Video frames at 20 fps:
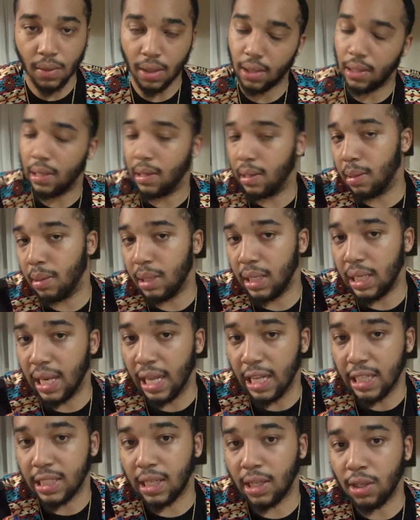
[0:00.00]
And
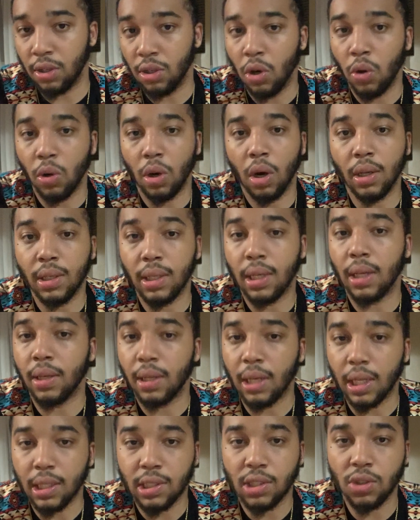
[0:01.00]
next thing you know,
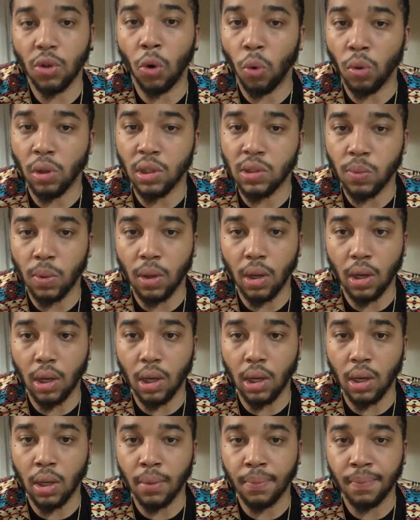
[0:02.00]
a soul is
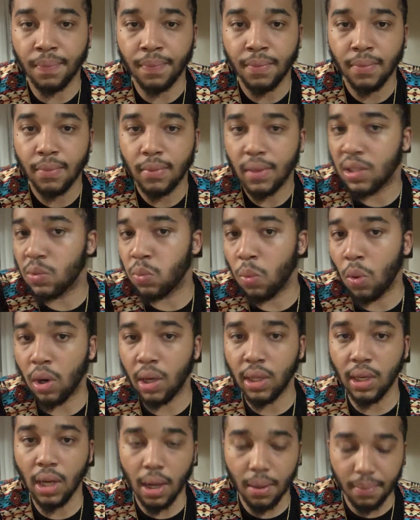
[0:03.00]

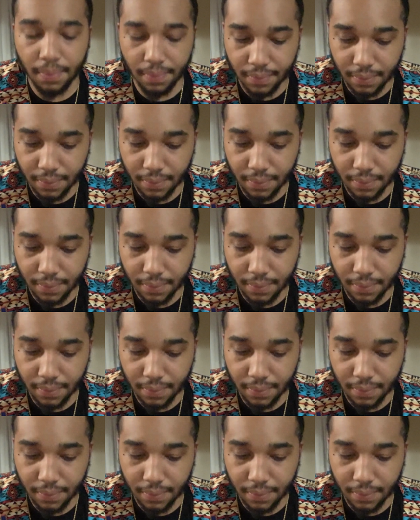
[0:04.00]
woken up.